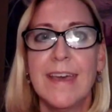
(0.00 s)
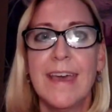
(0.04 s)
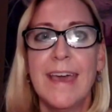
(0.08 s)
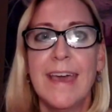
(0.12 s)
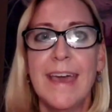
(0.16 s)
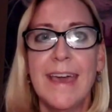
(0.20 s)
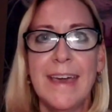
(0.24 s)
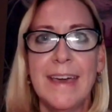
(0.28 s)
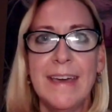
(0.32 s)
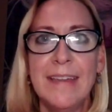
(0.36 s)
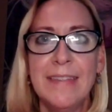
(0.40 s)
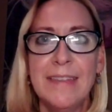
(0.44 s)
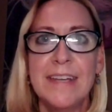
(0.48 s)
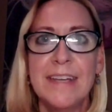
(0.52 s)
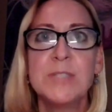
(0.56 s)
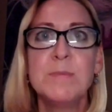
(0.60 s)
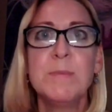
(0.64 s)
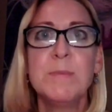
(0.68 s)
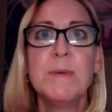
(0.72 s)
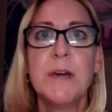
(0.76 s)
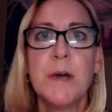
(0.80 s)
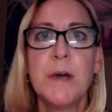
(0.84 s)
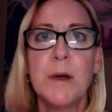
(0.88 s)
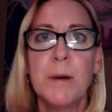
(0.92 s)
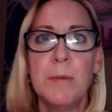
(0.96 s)
And that's
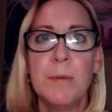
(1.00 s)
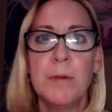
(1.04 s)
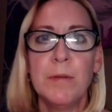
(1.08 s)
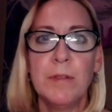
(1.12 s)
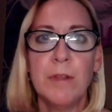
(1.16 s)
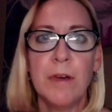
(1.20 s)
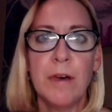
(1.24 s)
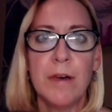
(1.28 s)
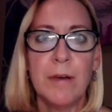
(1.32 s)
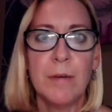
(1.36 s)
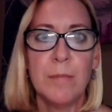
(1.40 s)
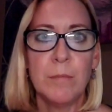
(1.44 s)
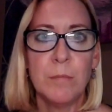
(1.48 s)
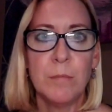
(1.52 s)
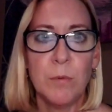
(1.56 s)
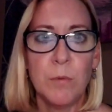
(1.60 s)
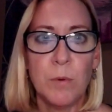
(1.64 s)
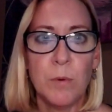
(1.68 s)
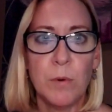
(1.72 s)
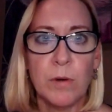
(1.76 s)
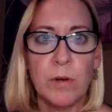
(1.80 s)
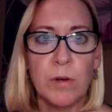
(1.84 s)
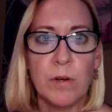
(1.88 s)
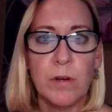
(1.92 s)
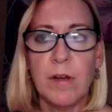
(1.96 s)
become a lot
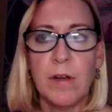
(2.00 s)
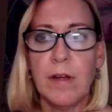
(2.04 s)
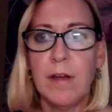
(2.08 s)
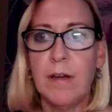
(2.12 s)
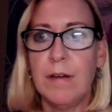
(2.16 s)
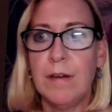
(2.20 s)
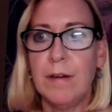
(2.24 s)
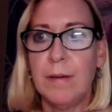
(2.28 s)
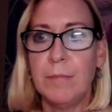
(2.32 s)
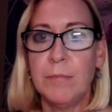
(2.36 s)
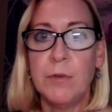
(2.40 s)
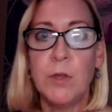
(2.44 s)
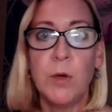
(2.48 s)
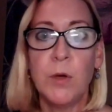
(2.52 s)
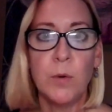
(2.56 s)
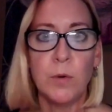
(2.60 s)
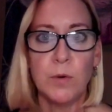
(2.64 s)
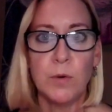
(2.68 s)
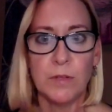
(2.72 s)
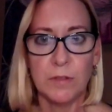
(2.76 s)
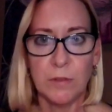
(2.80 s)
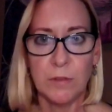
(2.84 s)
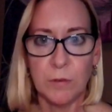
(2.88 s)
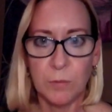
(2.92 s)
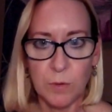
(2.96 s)
more known
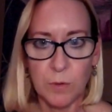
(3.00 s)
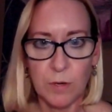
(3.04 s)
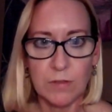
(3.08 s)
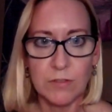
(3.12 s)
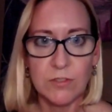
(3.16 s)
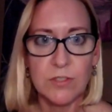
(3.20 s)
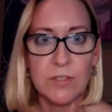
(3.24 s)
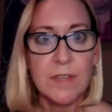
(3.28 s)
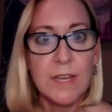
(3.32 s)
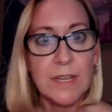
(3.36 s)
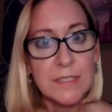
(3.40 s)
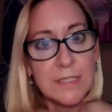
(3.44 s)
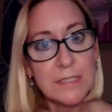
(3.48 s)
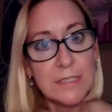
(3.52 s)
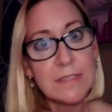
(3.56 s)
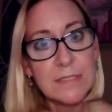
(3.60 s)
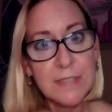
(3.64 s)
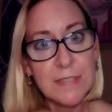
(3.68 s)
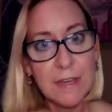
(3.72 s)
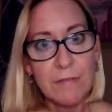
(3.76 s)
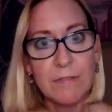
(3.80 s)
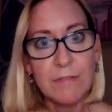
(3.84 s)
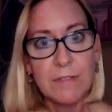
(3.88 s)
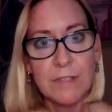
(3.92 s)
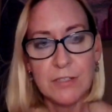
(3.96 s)
in the world. So that's a
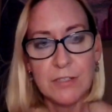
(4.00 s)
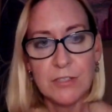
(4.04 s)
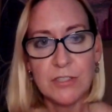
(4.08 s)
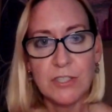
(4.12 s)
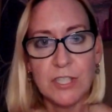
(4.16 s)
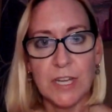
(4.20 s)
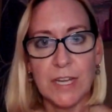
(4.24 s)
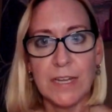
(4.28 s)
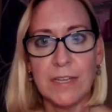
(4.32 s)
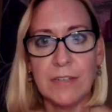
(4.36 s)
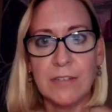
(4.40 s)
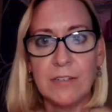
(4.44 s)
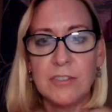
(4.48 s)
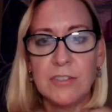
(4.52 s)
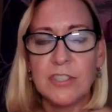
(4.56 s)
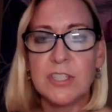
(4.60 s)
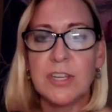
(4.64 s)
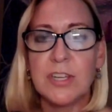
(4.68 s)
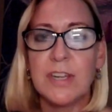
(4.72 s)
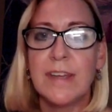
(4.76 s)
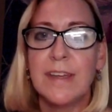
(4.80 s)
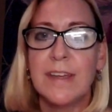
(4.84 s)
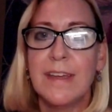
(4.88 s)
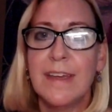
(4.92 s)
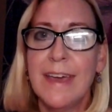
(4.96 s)
definite change.
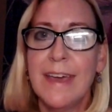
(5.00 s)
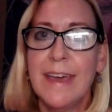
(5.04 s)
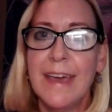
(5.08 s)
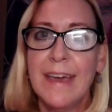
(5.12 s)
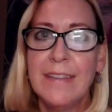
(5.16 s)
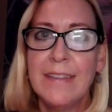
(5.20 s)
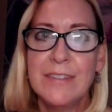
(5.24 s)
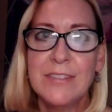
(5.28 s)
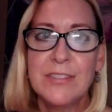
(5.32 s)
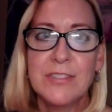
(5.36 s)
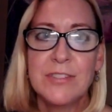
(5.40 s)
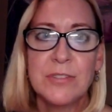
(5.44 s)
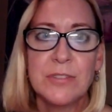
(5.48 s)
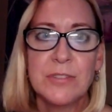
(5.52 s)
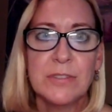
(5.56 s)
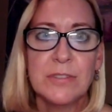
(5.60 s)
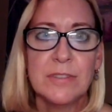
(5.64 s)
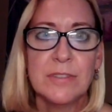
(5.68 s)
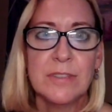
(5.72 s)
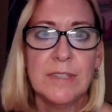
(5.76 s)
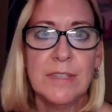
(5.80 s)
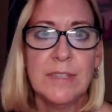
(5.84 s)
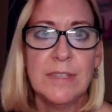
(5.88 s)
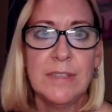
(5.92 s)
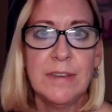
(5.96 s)
And then
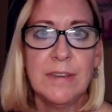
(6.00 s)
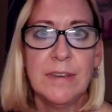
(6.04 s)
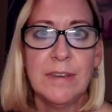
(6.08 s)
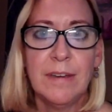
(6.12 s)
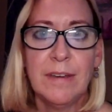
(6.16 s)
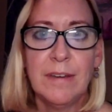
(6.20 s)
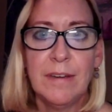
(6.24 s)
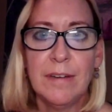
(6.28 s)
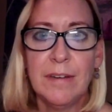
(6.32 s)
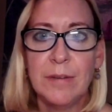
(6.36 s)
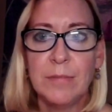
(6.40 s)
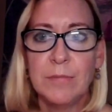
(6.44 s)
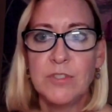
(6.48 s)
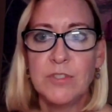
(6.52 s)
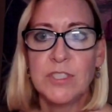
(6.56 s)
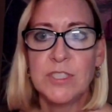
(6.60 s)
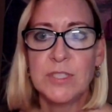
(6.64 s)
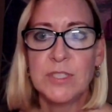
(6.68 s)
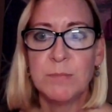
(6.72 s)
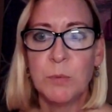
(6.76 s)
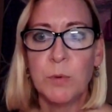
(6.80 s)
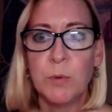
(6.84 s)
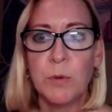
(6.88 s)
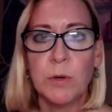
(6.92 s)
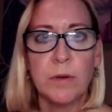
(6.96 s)
certainly
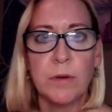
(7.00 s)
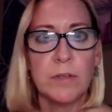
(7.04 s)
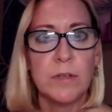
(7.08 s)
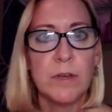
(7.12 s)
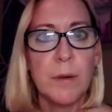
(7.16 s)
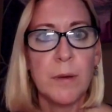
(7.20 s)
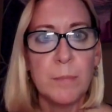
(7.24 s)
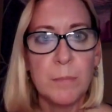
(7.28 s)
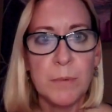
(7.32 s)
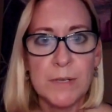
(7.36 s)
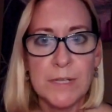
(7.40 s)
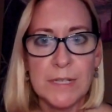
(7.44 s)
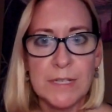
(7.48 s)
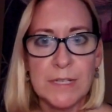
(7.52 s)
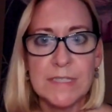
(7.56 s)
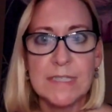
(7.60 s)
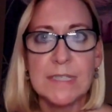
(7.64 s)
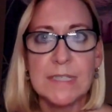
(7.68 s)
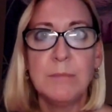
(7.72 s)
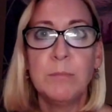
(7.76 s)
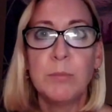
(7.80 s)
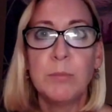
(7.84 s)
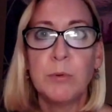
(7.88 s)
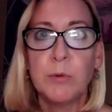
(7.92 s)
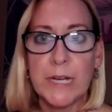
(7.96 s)
just more companies
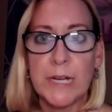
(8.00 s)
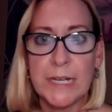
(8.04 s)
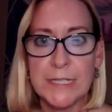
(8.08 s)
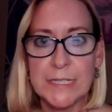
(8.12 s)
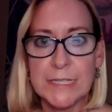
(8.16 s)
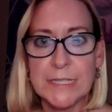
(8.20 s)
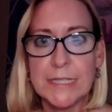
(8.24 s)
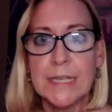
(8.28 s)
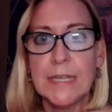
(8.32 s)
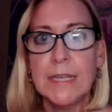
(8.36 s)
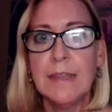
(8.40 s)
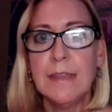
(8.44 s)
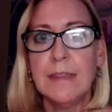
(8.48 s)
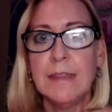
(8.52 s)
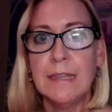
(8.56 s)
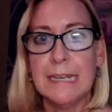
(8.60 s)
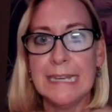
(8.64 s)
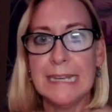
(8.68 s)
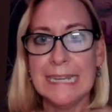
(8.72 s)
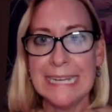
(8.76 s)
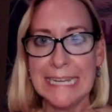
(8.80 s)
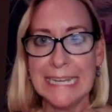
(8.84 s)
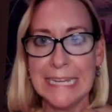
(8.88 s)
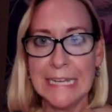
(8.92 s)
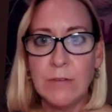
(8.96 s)
embracing the
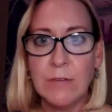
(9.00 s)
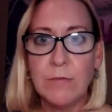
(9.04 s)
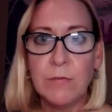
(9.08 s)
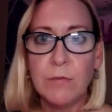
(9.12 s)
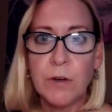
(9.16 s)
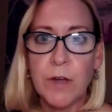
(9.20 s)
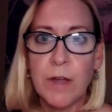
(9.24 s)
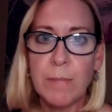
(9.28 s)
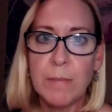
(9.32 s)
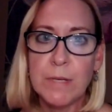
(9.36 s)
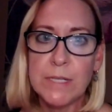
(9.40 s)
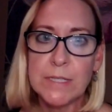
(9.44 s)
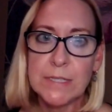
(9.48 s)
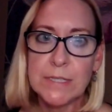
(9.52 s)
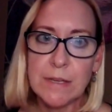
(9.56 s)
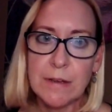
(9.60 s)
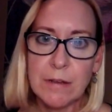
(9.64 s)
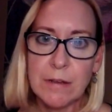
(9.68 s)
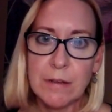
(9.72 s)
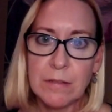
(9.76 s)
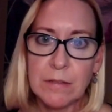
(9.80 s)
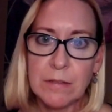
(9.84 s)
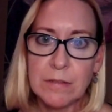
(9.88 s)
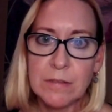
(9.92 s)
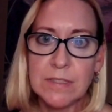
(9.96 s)
need for
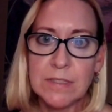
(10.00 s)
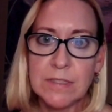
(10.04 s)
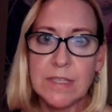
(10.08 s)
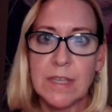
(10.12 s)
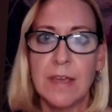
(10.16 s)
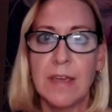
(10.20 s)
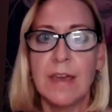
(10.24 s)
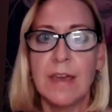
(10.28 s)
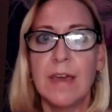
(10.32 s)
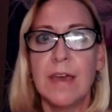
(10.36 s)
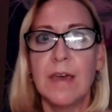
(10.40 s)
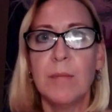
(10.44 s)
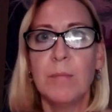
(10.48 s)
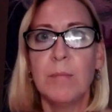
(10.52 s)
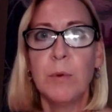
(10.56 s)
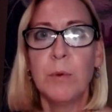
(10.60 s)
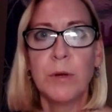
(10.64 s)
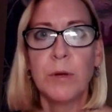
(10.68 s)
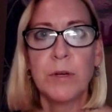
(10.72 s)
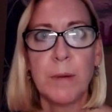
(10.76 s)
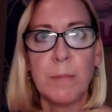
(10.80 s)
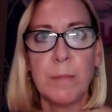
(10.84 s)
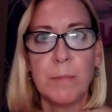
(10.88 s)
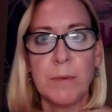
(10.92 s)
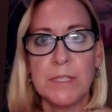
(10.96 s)
MSLs, more
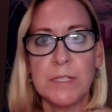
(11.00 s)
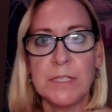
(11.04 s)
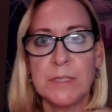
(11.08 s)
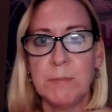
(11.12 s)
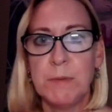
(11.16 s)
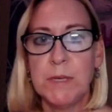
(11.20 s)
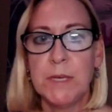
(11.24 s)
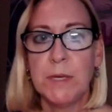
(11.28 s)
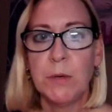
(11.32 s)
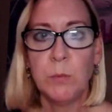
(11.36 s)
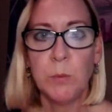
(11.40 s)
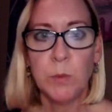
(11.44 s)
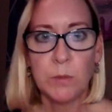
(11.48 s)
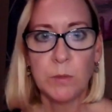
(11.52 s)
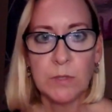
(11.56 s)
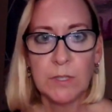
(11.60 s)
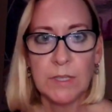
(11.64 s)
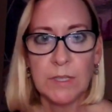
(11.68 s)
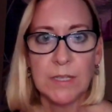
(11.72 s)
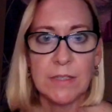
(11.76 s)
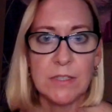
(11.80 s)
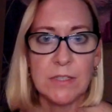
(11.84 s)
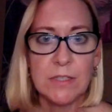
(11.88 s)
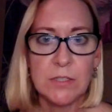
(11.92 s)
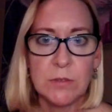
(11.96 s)
companies being
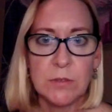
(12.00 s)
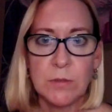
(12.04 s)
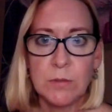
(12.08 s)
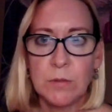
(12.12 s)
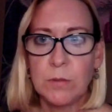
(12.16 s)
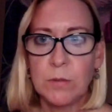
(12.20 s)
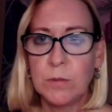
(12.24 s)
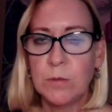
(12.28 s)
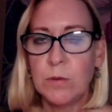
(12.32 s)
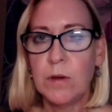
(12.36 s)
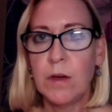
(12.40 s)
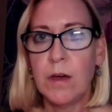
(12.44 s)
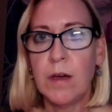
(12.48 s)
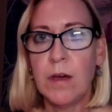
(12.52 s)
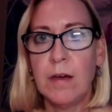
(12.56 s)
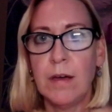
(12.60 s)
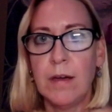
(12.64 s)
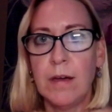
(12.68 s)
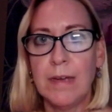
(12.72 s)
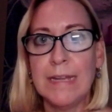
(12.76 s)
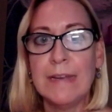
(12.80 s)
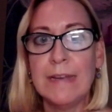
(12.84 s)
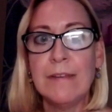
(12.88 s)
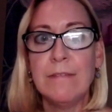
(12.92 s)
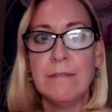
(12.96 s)
willing to
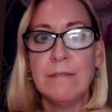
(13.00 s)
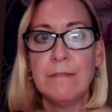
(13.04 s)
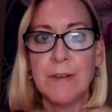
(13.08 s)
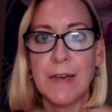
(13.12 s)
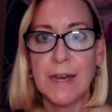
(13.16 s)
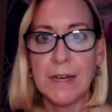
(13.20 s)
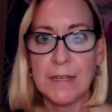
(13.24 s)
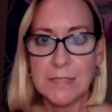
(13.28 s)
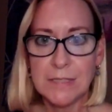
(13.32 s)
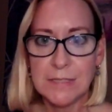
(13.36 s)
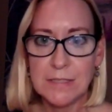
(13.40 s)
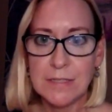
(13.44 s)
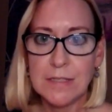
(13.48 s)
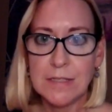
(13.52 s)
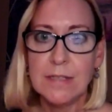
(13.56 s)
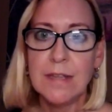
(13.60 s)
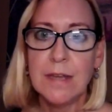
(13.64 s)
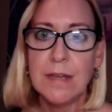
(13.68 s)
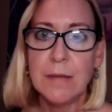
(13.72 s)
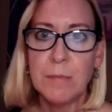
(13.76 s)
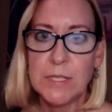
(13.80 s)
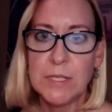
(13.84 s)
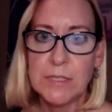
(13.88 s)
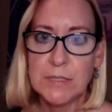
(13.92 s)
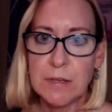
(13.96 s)
invest in
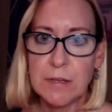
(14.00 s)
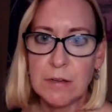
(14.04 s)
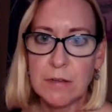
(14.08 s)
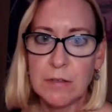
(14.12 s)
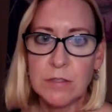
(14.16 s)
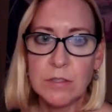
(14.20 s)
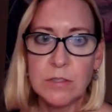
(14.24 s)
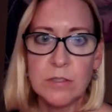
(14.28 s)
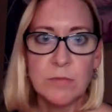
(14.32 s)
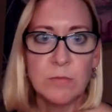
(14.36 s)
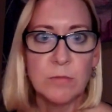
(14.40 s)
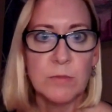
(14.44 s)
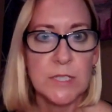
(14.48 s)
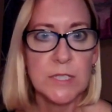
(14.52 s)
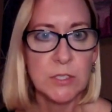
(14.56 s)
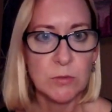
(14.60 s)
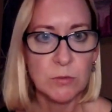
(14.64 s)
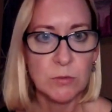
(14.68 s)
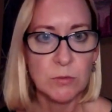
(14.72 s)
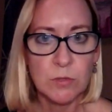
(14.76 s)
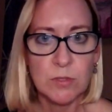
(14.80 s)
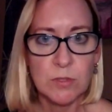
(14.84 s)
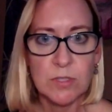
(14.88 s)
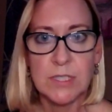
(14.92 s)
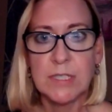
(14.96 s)
MSLs,
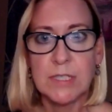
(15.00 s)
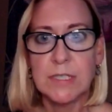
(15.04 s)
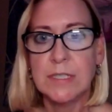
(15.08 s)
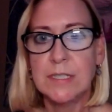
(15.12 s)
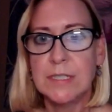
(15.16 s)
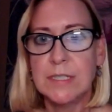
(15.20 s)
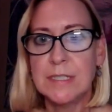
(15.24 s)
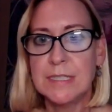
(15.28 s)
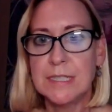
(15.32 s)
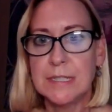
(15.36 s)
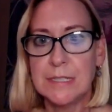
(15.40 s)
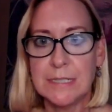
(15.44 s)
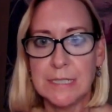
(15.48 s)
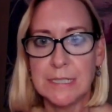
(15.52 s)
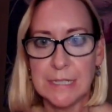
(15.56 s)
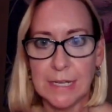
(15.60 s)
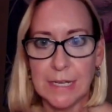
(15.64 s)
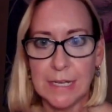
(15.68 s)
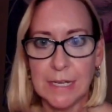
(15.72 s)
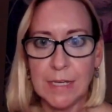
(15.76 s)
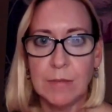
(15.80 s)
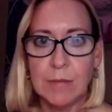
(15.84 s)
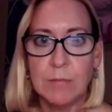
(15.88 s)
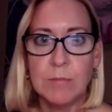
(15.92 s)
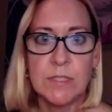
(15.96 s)
resources and
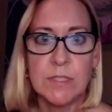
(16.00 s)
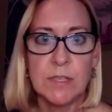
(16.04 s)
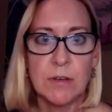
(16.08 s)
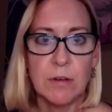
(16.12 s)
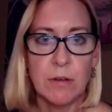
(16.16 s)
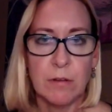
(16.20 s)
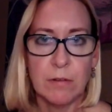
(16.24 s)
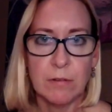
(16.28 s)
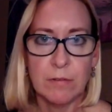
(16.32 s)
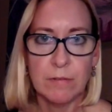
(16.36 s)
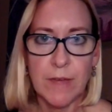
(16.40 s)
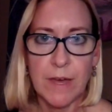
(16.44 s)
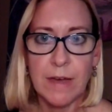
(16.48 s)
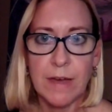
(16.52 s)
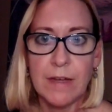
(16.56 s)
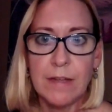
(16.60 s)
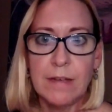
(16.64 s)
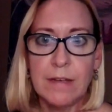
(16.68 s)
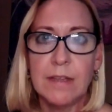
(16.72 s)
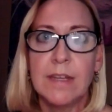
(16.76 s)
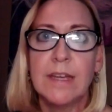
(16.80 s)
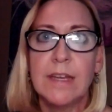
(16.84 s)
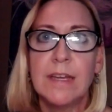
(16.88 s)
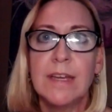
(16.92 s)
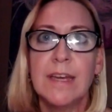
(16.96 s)
teams and all of that,
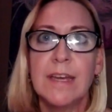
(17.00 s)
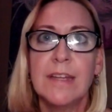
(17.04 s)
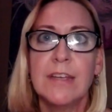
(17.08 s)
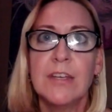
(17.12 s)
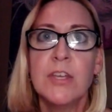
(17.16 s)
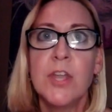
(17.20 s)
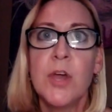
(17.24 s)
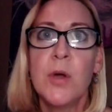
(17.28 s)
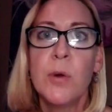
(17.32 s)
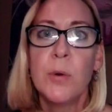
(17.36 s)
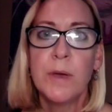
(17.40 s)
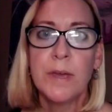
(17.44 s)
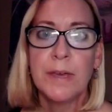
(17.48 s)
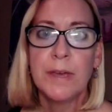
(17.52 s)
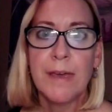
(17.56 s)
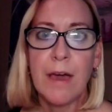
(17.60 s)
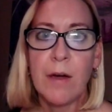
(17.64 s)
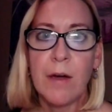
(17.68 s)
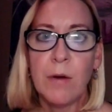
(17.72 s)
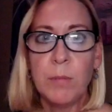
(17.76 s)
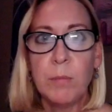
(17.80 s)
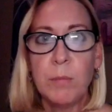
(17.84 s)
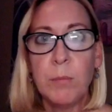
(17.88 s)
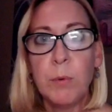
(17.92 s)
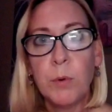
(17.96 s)
knowing how
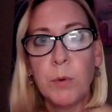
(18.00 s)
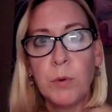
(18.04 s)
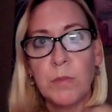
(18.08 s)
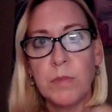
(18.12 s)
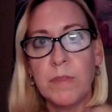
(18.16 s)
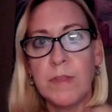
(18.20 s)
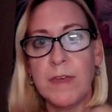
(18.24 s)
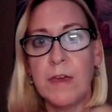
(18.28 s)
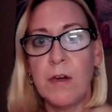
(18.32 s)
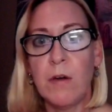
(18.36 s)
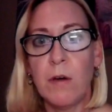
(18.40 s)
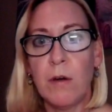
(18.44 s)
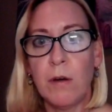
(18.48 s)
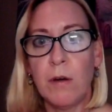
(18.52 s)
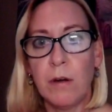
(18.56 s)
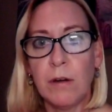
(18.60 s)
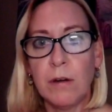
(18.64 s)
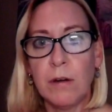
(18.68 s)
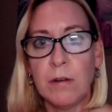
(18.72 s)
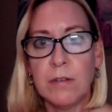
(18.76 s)
important they are